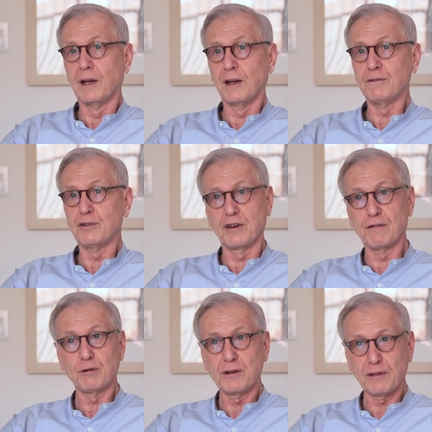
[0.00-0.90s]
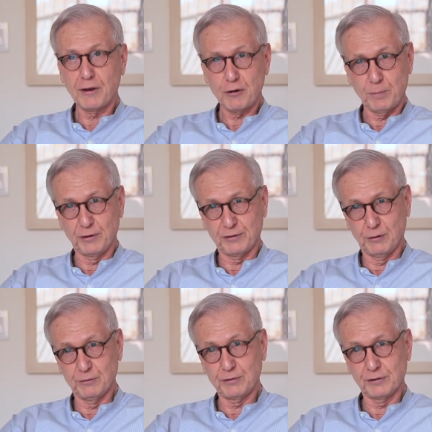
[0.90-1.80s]
I've discovered that therapists
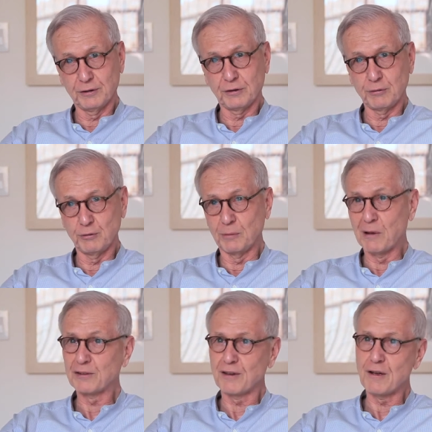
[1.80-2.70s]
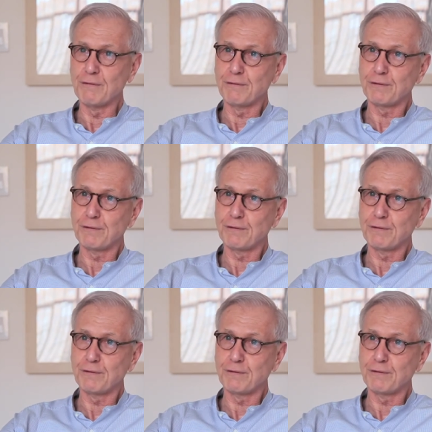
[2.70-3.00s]
use, including myself.